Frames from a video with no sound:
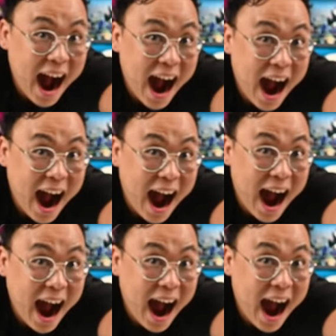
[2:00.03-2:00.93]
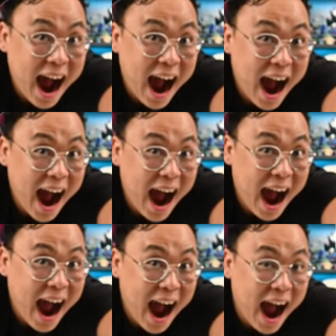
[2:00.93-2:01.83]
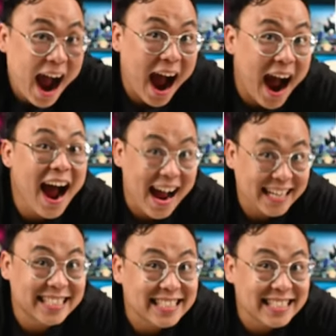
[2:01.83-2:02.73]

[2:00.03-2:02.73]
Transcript: USB-C to USB-C cable.